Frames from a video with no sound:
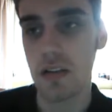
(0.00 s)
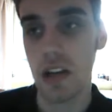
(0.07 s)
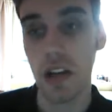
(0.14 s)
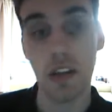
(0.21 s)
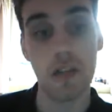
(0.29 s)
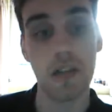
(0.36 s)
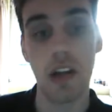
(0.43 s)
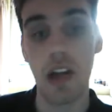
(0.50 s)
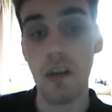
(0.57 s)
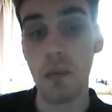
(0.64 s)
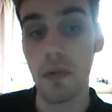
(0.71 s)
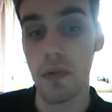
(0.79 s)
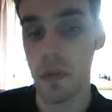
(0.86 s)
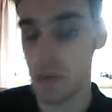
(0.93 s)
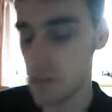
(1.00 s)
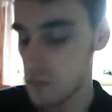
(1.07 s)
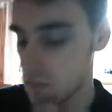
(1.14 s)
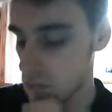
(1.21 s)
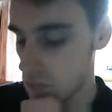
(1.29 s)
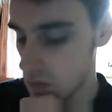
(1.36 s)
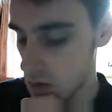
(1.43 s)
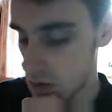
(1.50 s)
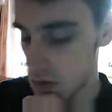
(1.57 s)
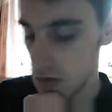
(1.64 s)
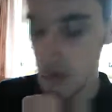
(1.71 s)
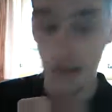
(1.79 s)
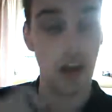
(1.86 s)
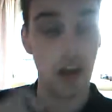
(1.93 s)
That used to happen.
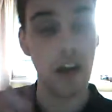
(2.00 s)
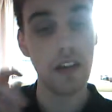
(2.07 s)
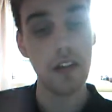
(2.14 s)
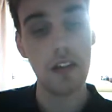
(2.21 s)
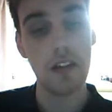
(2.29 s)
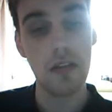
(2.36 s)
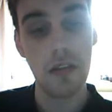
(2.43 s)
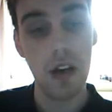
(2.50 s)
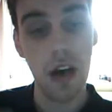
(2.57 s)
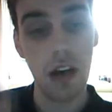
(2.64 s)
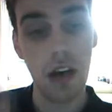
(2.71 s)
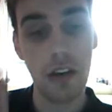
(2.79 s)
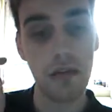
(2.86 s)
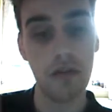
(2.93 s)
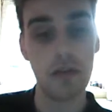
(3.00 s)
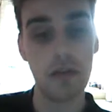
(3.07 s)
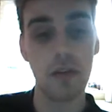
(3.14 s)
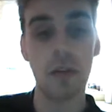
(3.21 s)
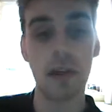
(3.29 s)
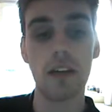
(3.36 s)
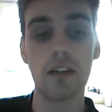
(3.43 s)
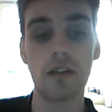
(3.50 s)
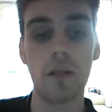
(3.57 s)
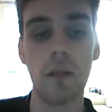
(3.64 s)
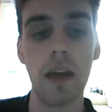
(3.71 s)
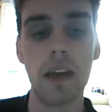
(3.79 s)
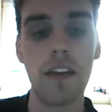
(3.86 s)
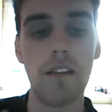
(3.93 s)
I should be on
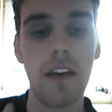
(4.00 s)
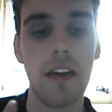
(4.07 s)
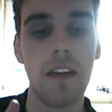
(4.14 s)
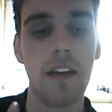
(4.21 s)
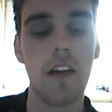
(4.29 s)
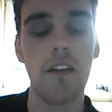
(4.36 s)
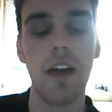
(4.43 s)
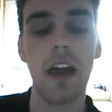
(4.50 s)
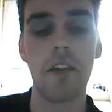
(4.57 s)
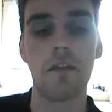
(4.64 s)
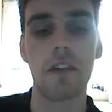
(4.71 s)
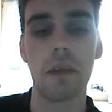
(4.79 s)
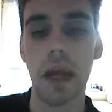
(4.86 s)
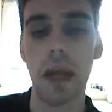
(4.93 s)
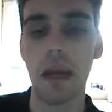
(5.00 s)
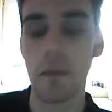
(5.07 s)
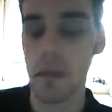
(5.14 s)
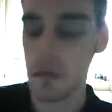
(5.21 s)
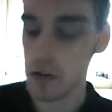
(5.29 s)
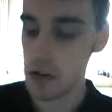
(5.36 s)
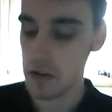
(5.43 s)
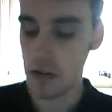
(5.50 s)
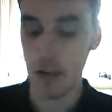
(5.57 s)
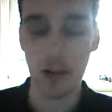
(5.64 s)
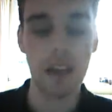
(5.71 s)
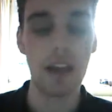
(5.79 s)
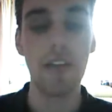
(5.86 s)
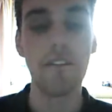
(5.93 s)
the main event of every pay-per-view.
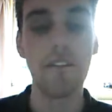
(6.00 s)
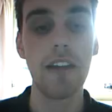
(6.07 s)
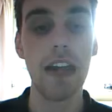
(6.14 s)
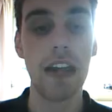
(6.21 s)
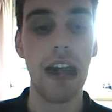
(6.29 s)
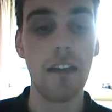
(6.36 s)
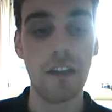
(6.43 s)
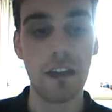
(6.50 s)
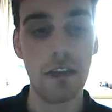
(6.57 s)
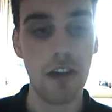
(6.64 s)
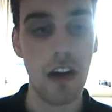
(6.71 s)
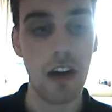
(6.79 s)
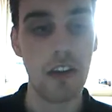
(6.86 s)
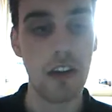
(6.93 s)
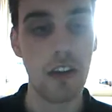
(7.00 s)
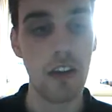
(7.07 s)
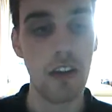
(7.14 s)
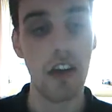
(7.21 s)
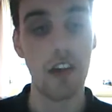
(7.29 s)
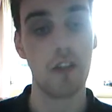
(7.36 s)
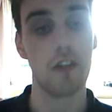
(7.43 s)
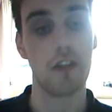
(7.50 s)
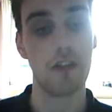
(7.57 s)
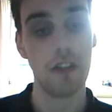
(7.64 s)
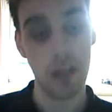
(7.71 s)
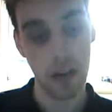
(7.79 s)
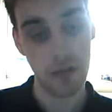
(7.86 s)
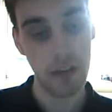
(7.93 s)
Let me have the chance. And
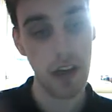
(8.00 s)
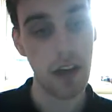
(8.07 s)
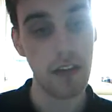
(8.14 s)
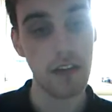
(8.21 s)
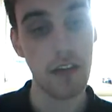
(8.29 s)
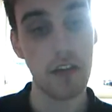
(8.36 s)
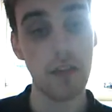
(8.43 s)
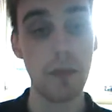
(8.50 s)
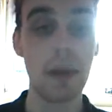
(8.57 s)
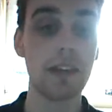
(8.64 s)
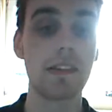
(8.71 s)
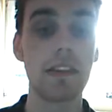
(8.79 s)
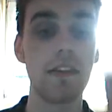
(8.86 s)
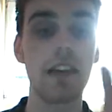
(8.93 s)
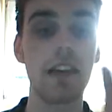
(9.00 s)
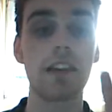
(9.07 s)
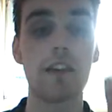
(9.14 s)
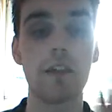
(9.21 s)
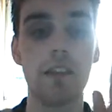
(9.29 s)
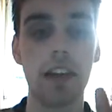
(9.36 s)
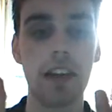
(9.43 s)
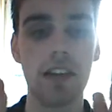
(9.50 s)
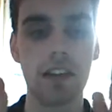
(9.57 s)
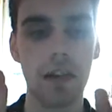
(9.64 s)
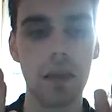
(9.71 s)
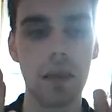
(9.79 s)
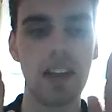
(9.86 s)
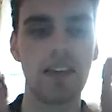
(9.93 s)
Christian goes, yeah. So it's basically face on face because
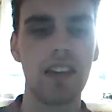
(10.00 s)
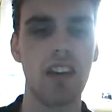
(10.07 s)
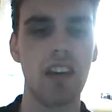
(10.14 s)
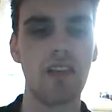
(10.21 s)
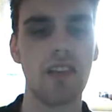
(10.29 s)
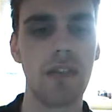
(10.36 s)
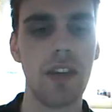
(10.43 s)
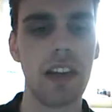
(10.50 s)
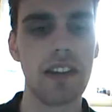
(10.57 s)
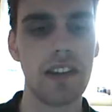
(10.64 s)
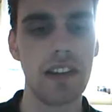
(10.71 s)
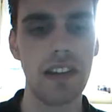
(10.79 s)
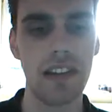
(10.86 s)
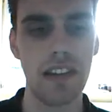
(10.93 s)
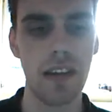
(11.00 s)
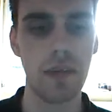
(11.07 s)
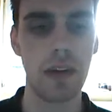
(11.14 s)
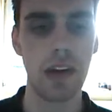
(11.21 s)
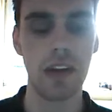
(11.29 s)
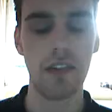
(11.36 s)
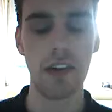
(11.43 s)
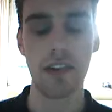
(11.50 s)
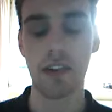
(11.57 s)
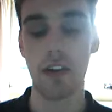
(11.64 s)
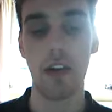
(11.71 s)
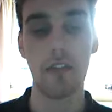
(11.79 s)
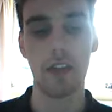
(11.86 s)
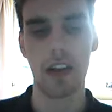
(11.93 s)
I believe Shelton's a face on ECW anyway,
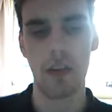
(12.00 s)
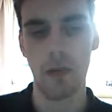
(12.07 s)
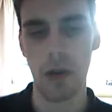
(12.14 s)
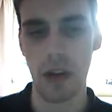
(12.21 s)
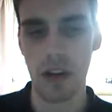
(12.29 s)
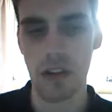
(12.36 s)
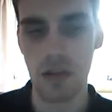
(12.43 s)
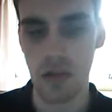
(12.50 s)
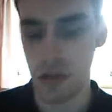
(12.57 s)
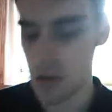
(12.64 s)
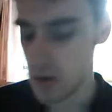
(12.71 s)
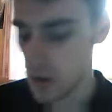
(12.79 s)
so I think it works.